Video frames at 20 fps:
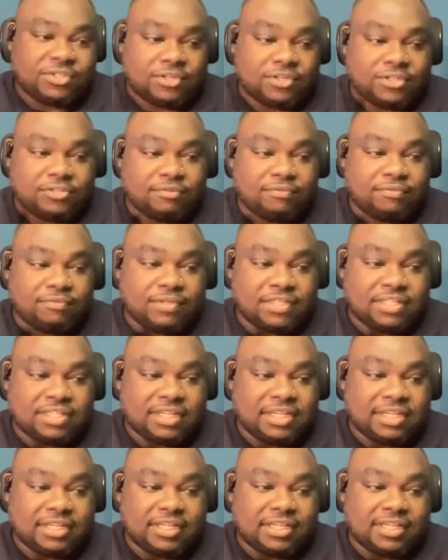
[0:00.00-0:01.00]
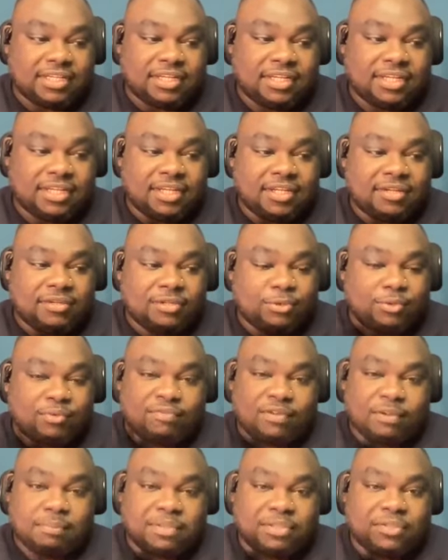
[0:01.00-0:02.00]
shot to feel like you were
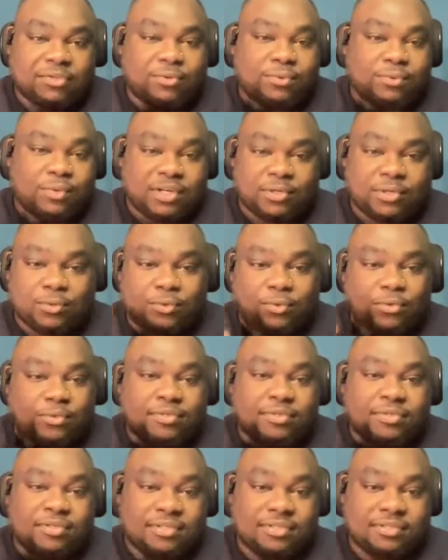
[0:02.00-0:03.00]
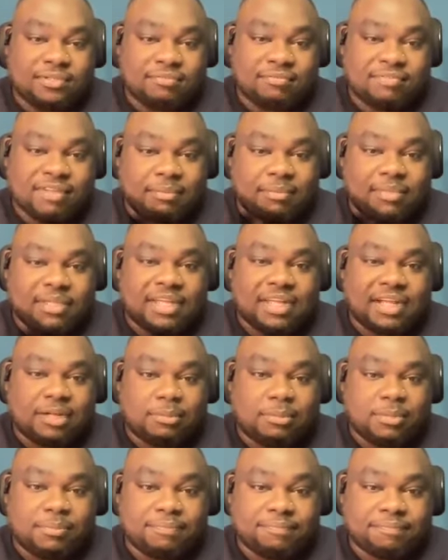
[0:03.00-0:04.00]
flipping through an old family
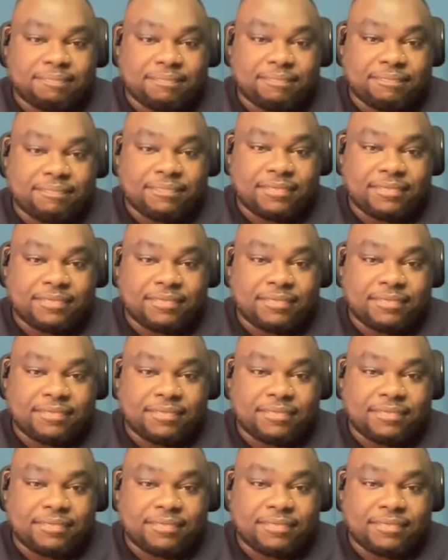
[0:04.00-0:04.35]
album